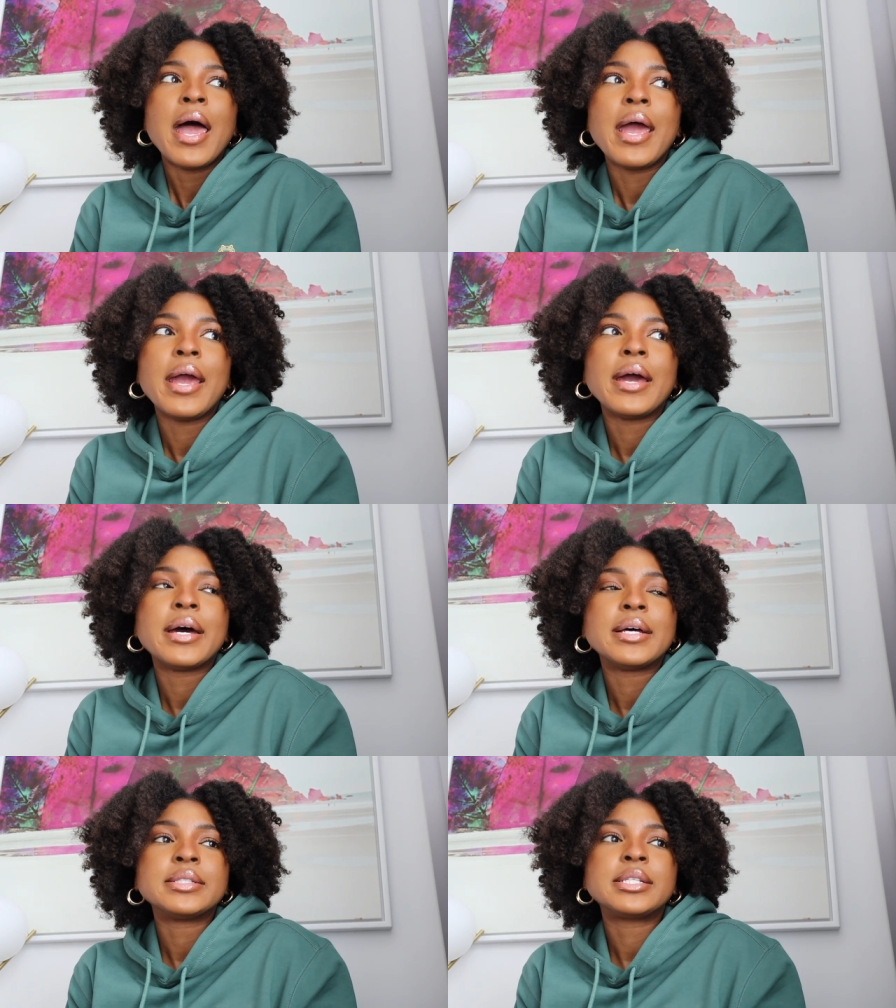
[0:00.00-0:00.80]

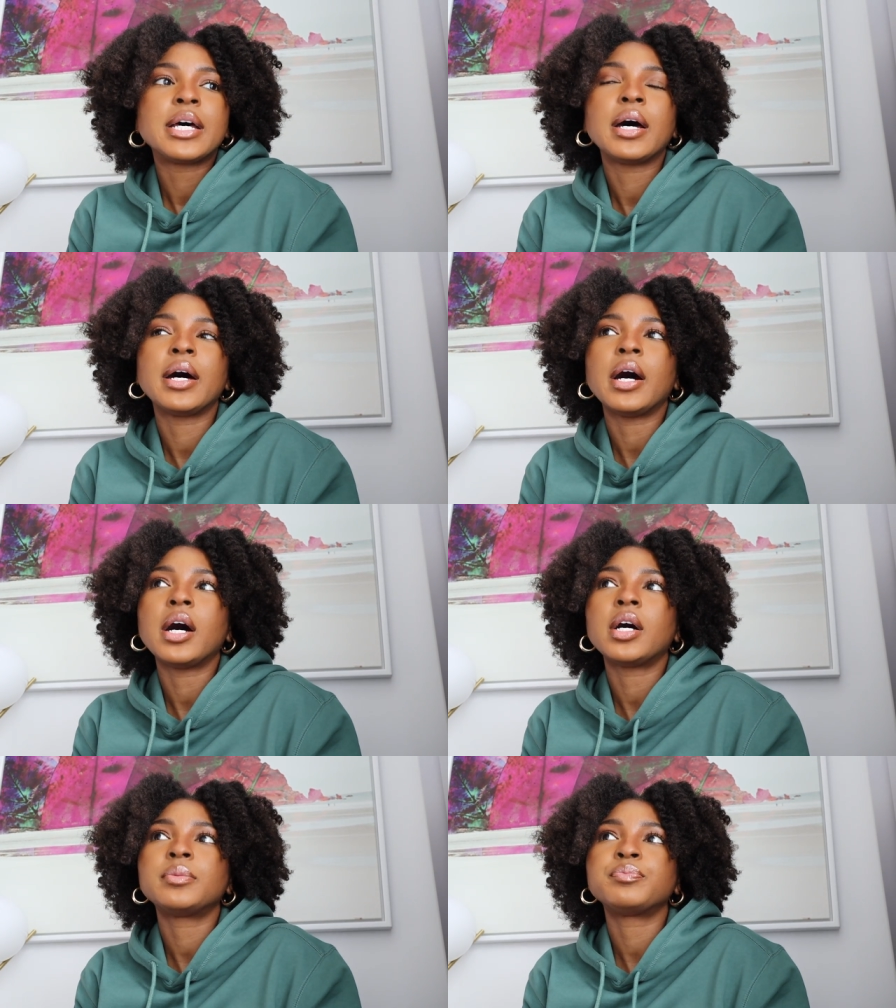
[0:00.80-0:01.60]
And
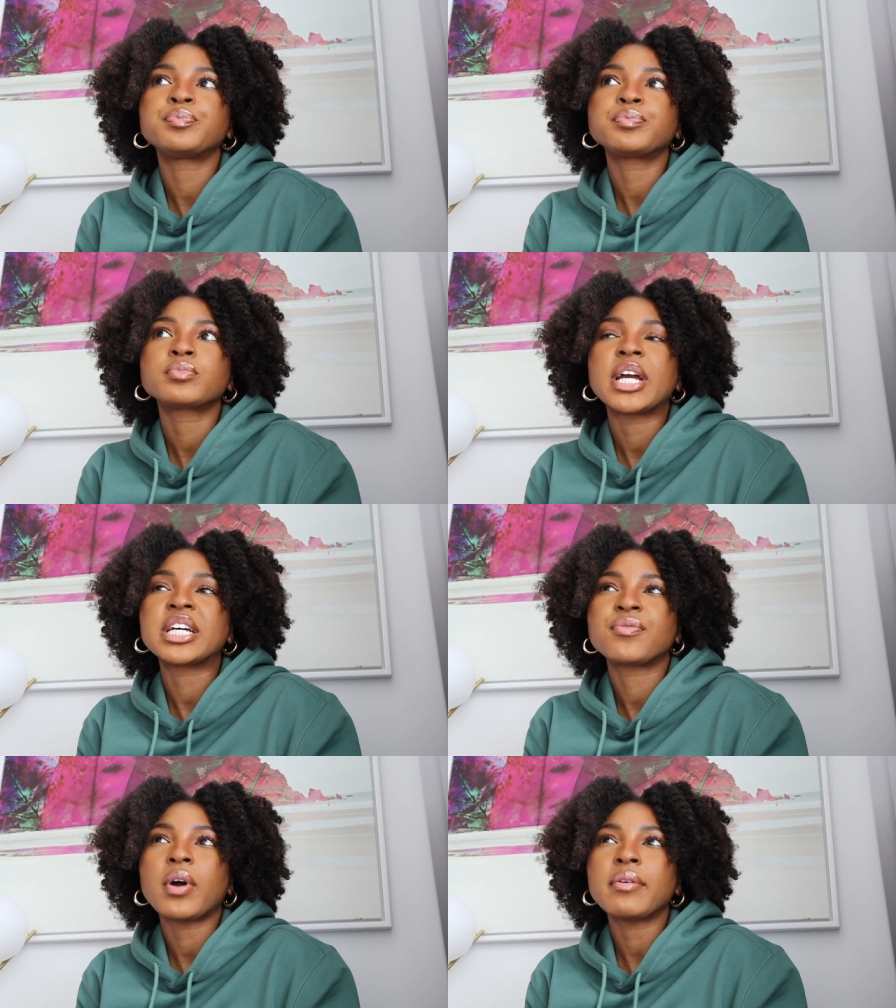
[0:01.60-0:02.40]
um,
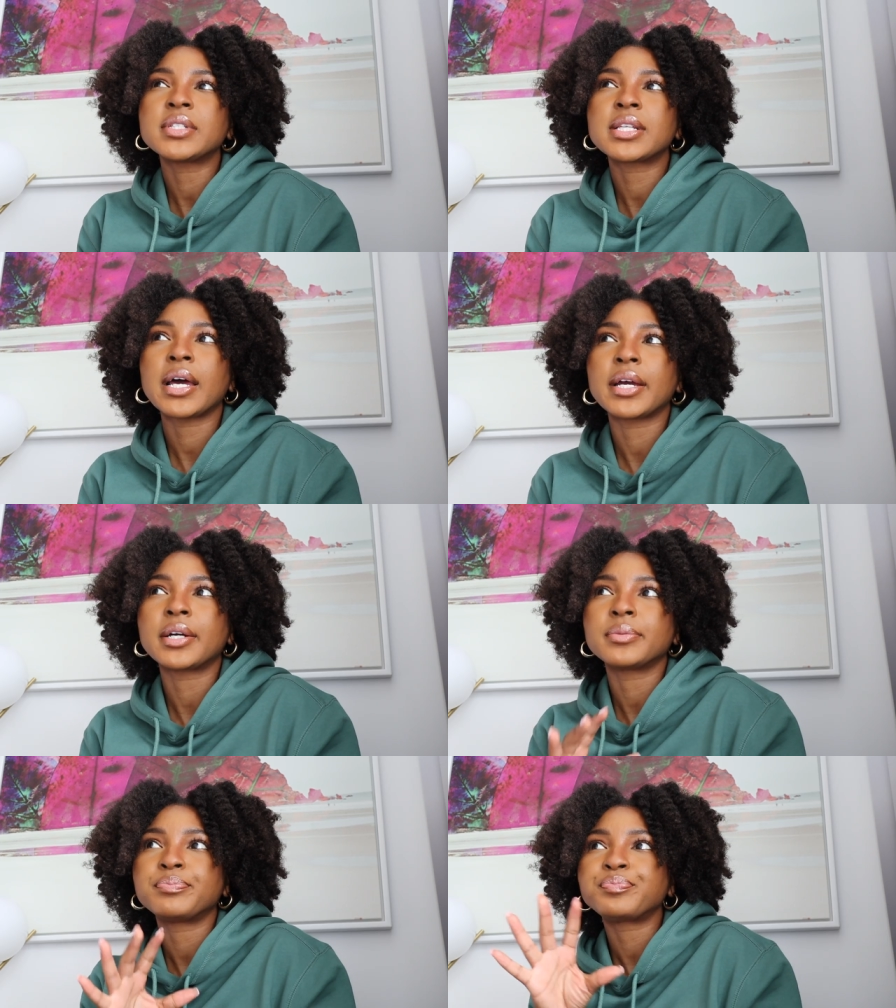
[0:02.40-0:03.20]
as far as
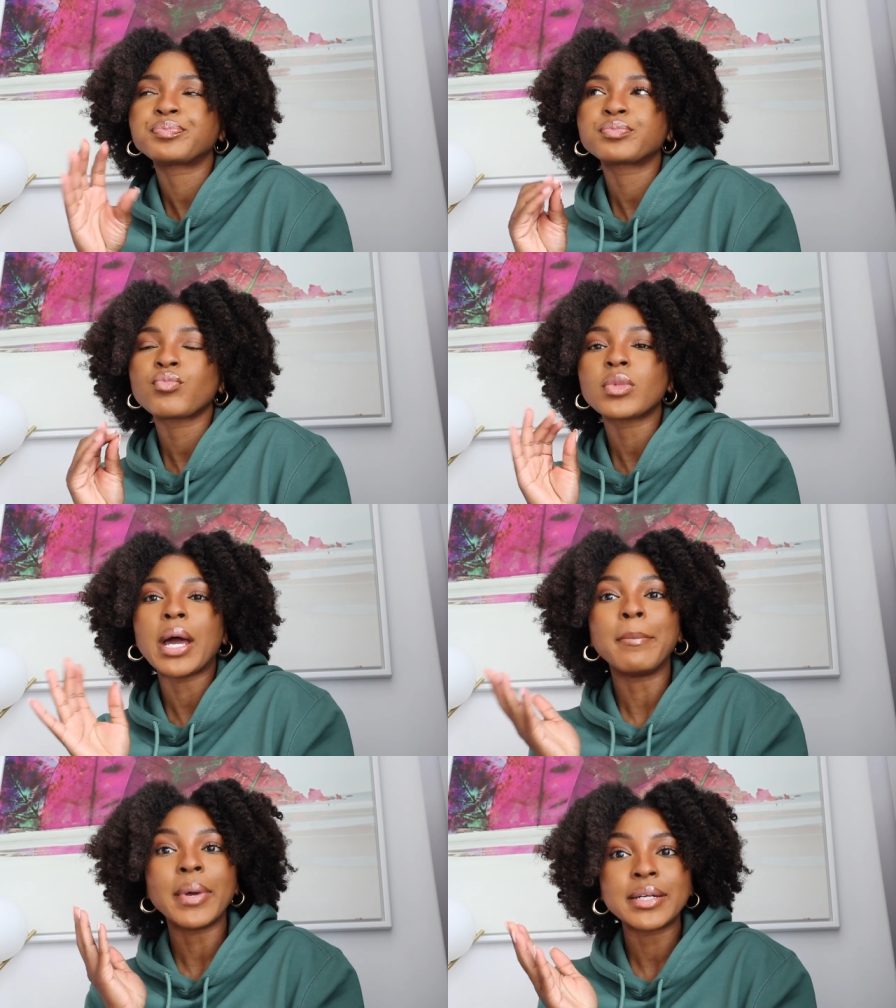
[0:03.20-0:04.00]
like
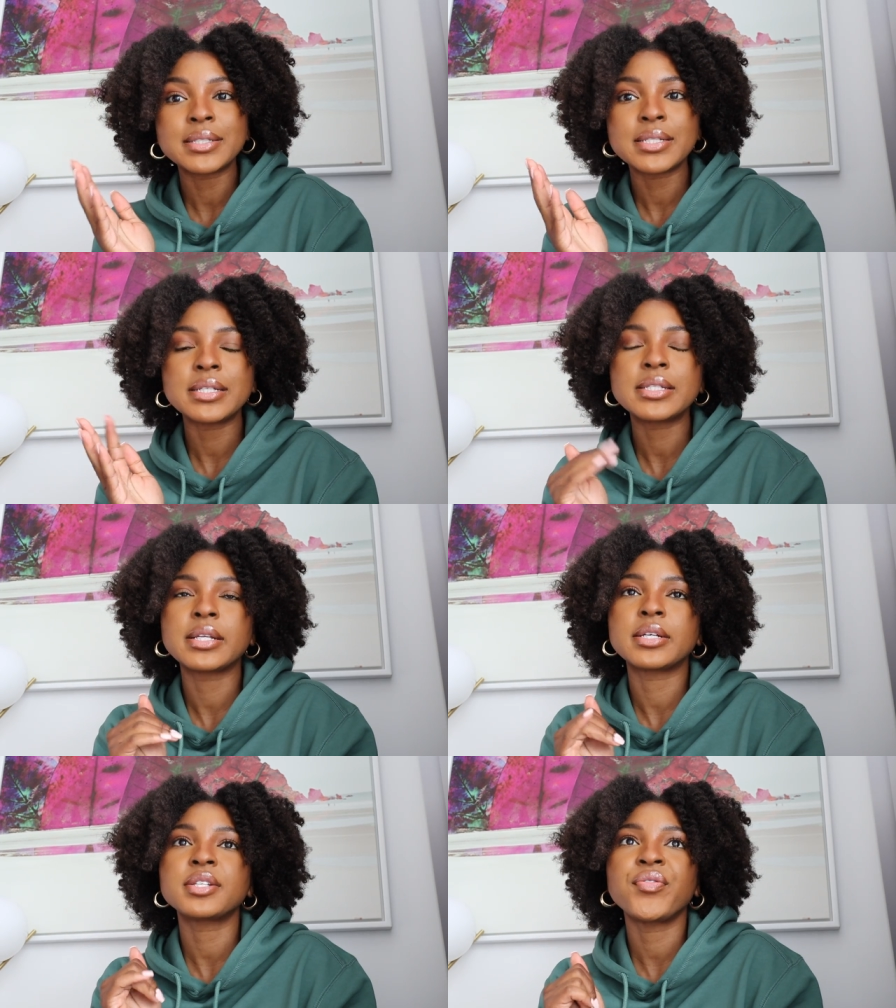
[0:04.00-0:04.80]
amenities,
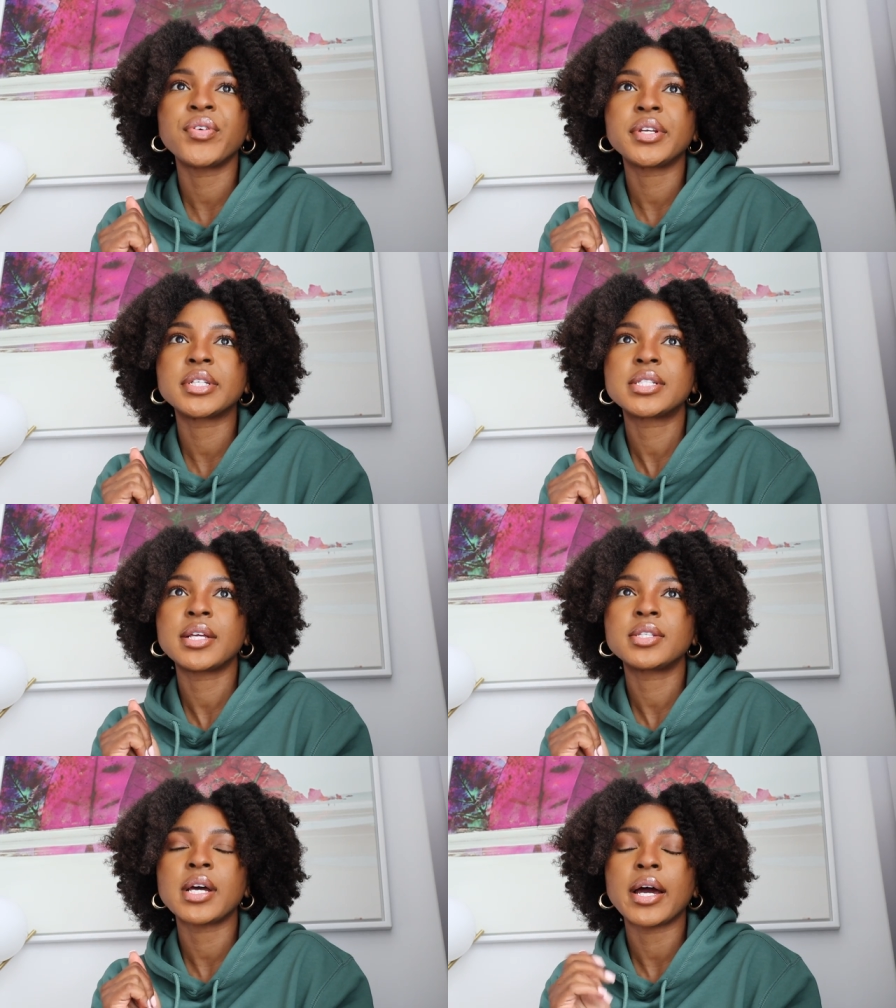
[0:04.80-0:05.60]
there's a fitness
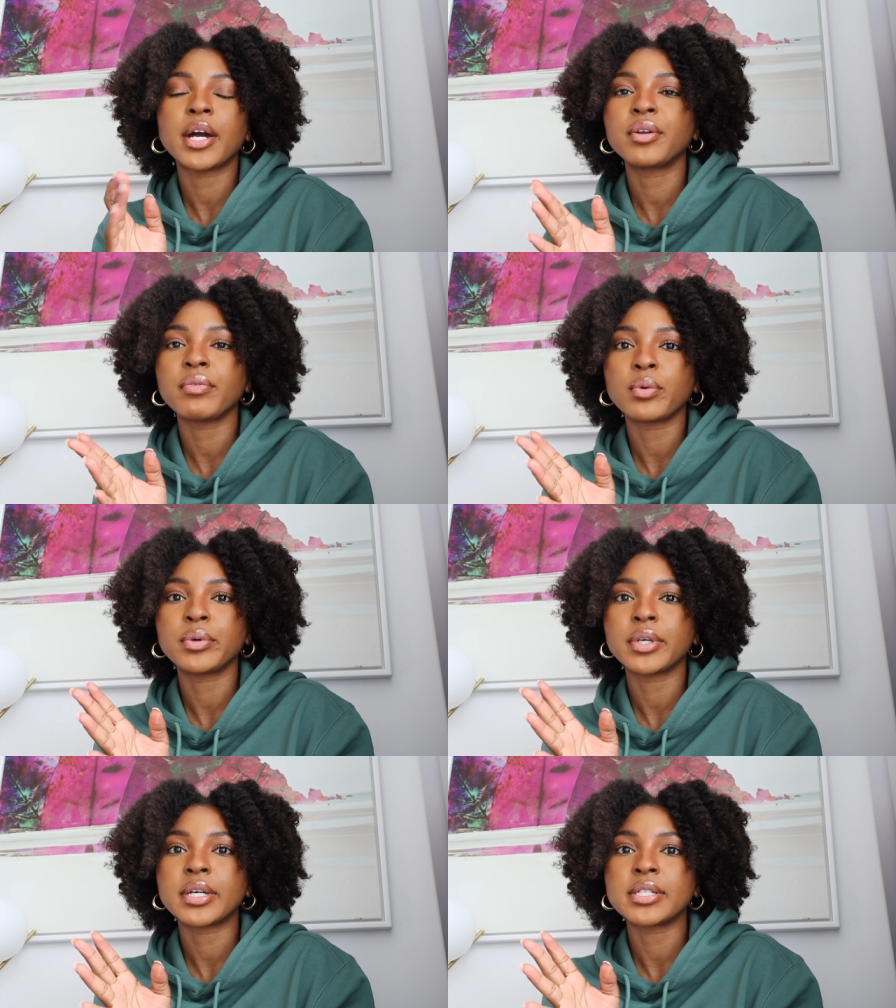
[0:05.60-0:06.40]
center. I couldn't
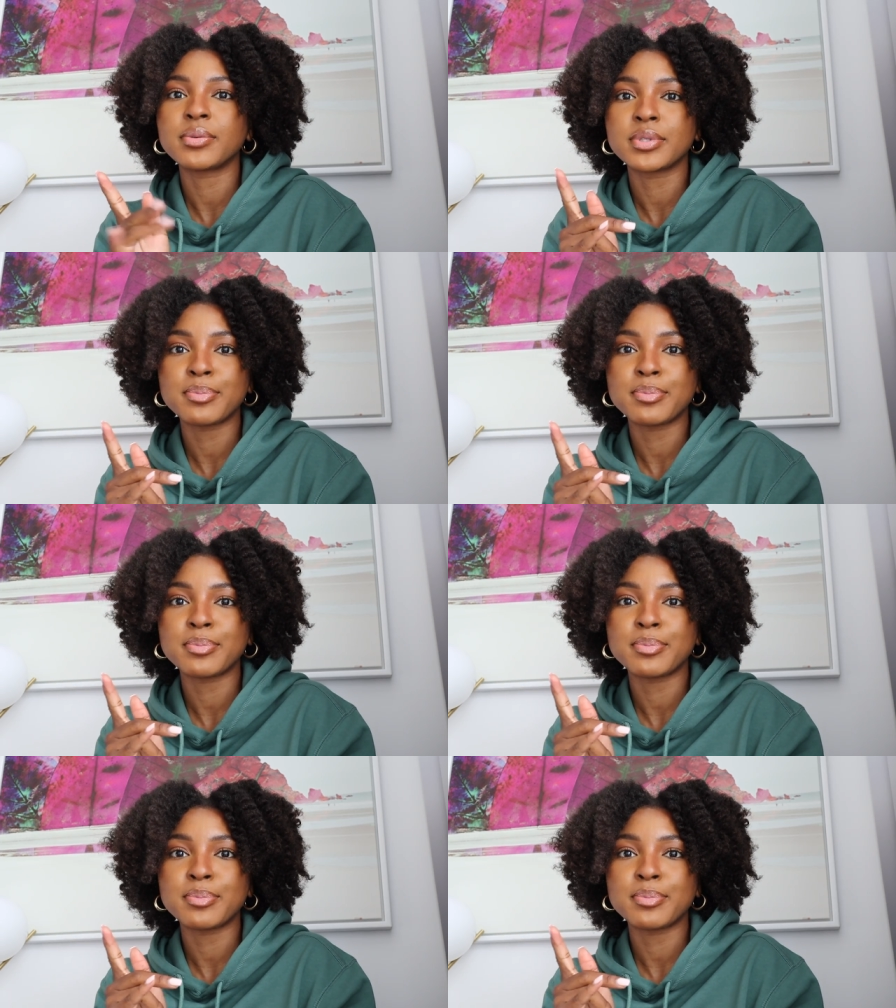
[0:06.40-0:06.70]
record it because it was